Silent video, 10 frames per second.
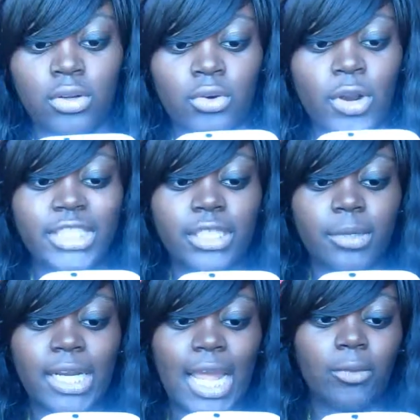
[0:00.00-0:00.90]
Question
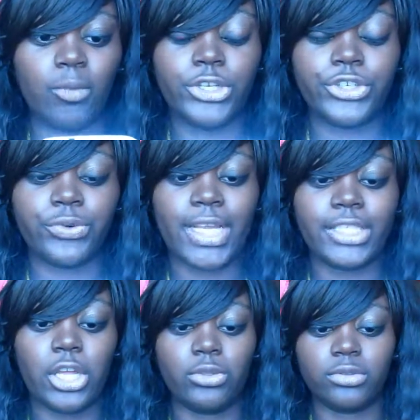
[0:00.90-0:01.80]
number nine. What is your
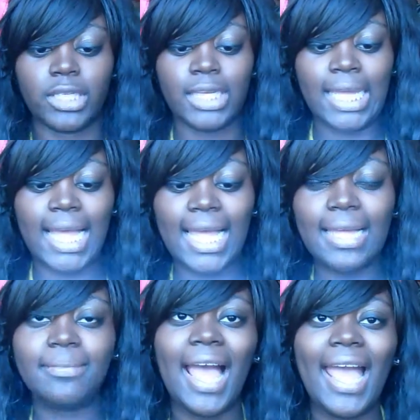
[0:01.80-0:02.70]
ringtone?
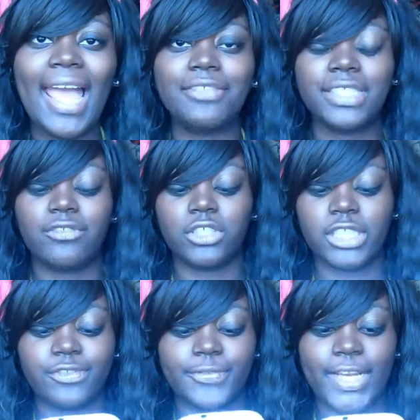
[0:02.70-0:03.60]
Um, I have several
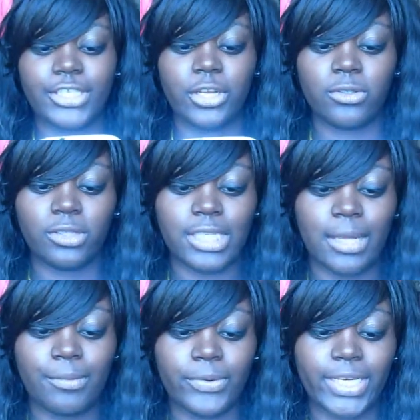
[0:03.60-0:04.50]
different ringtones.
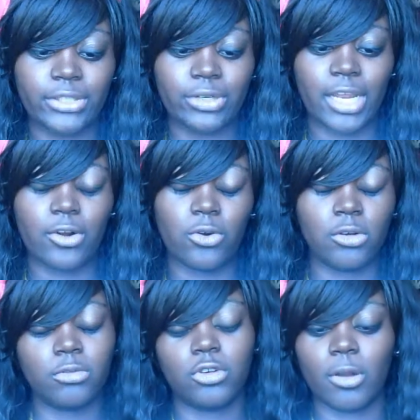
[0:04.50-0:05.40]
Um, the ringtone I
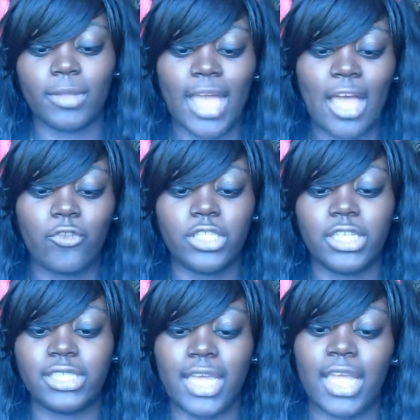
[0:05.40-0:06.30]
no normally have it
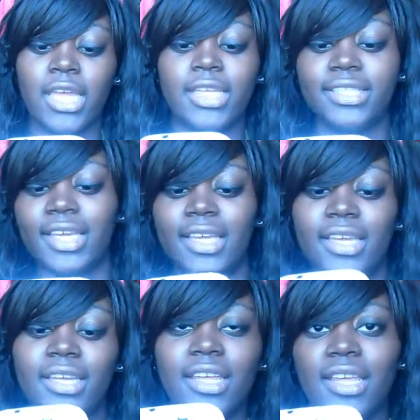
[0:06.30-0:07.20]
does like na
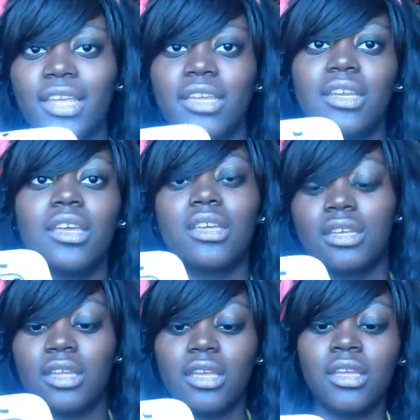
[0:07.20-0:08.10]
na
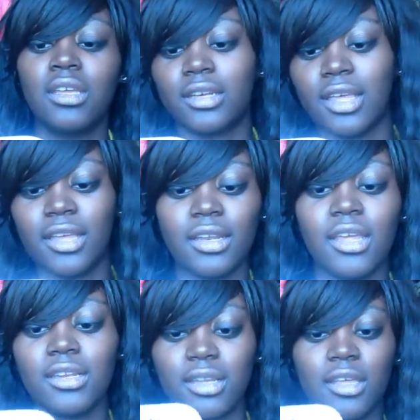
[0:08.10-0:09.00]
na na
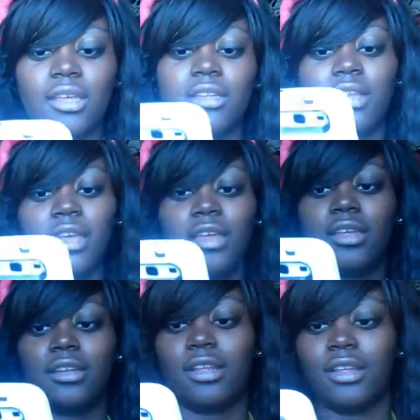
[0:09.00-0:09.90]
na
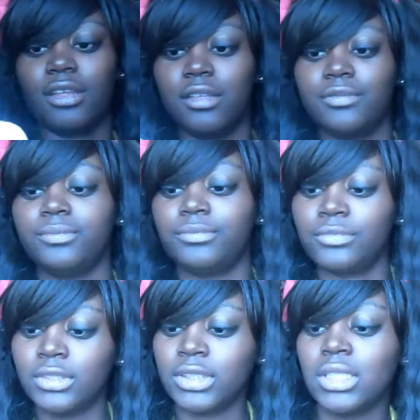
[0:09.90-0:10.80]
na na
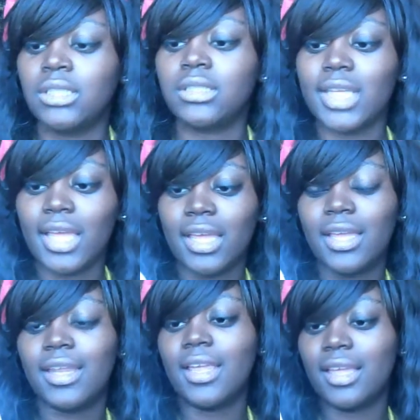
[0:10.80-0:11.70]
da
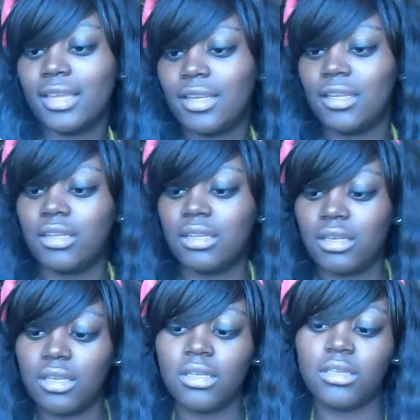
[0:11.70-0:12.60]
na na
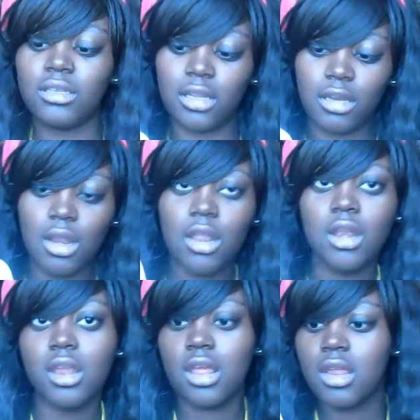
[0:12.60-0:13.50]
na na na
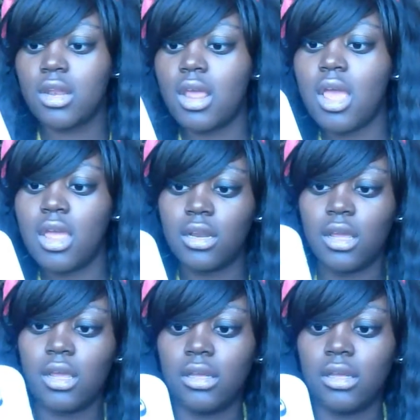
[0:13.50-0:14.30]
na na.